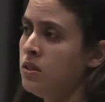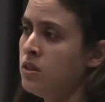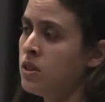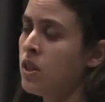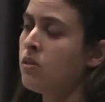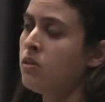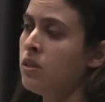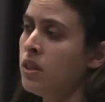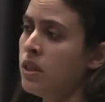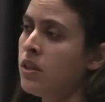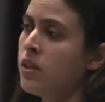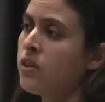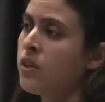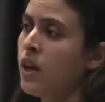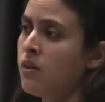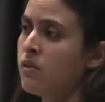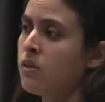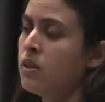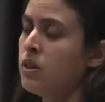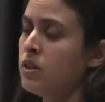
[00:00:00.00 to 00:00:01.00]
generally the
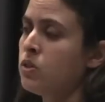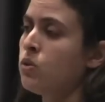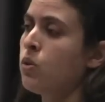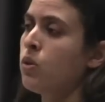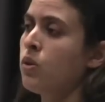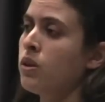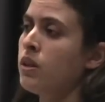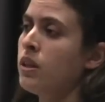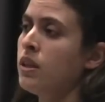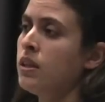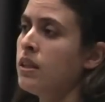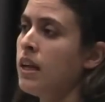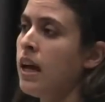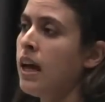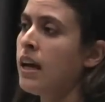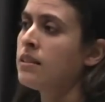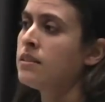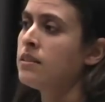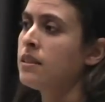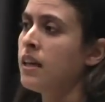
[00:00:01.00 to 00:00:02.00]
thyroid disorder that
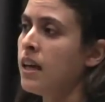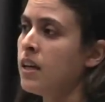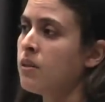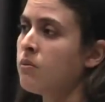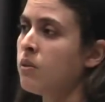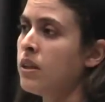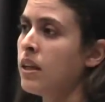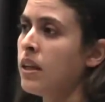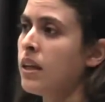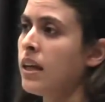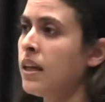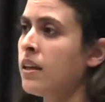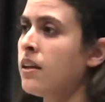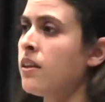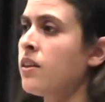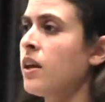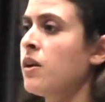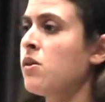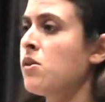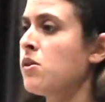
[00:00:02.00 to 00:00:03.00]
cats get when they get
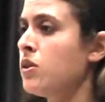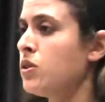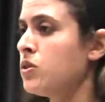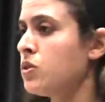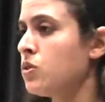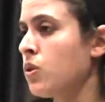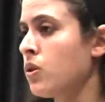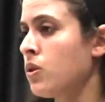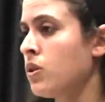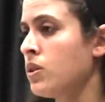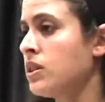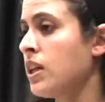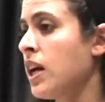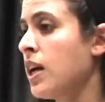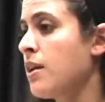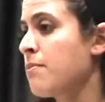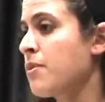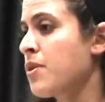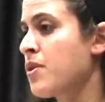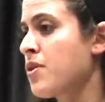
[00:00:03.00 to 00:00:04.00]
a thyroid disorder, is
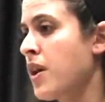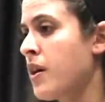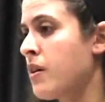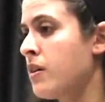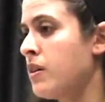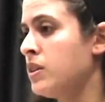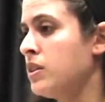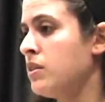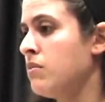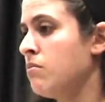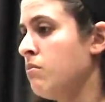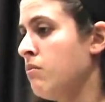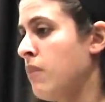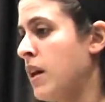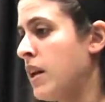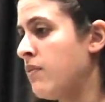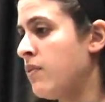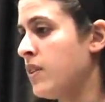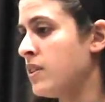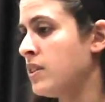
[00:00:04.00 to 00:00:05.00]
hyperthyroidism
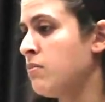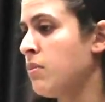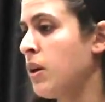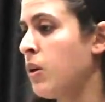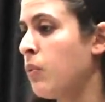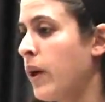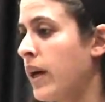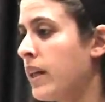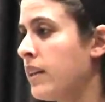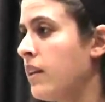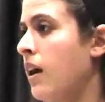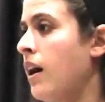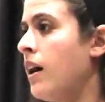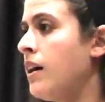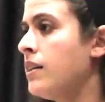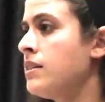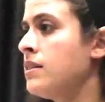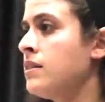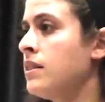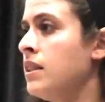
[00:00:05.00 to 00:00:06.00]
manifested by weight
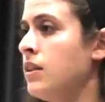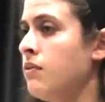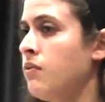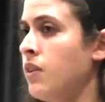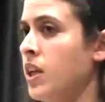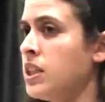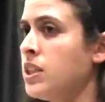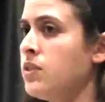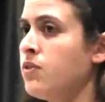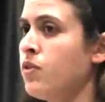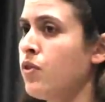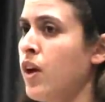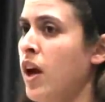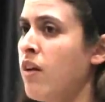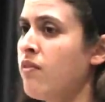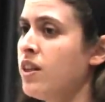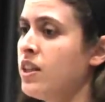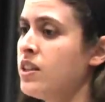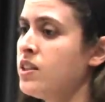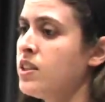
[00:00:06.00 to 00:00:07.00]
loss in the face of a
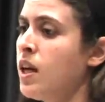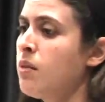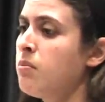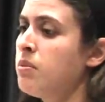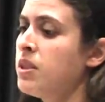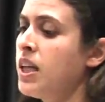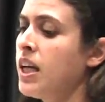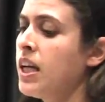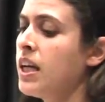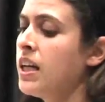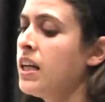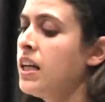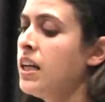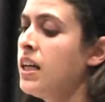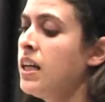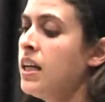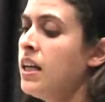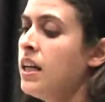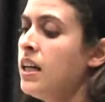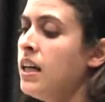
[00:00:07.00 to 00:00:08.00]
ravenous appetite,
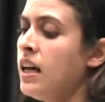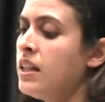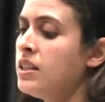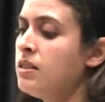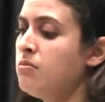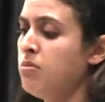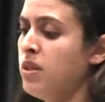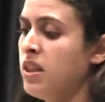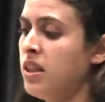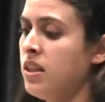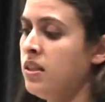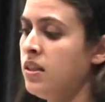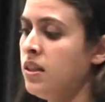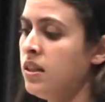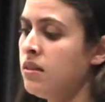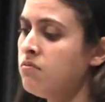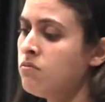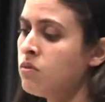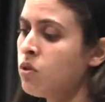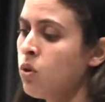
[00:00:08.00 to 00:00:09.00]
has
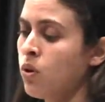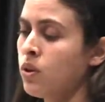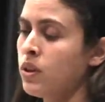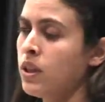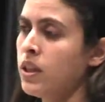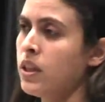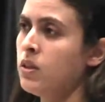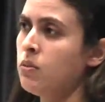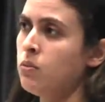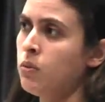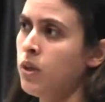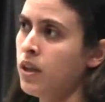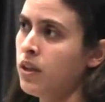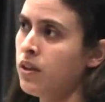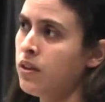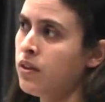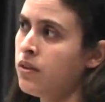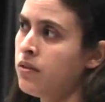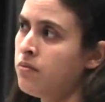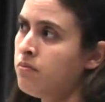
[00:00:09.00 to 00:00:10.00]
been correlated
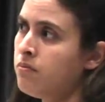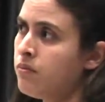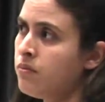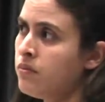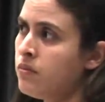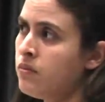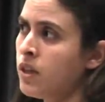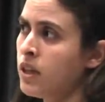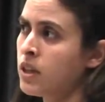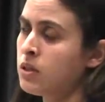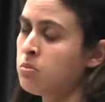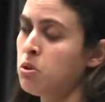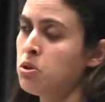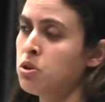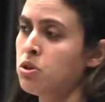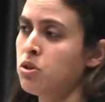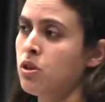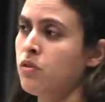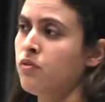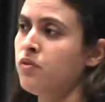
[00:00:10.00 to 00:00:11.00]
with
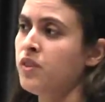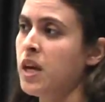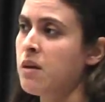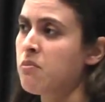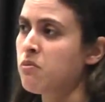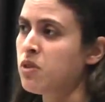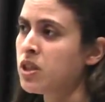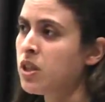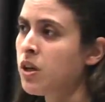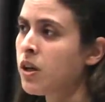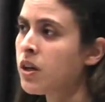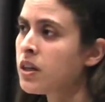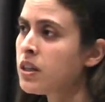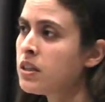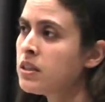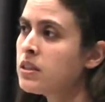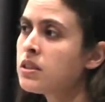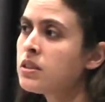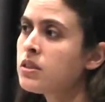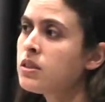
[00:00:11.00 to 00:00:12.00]
exposure to flame
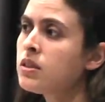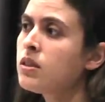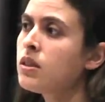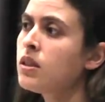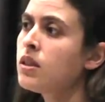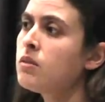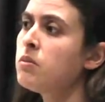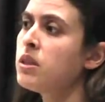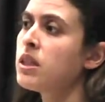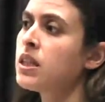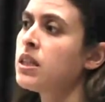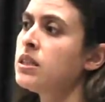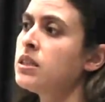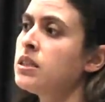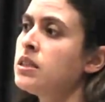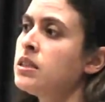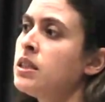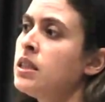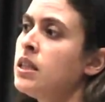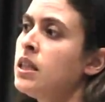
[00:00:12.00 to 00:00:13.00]
retardants,
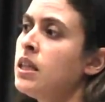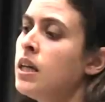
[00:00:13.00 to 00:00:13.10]
because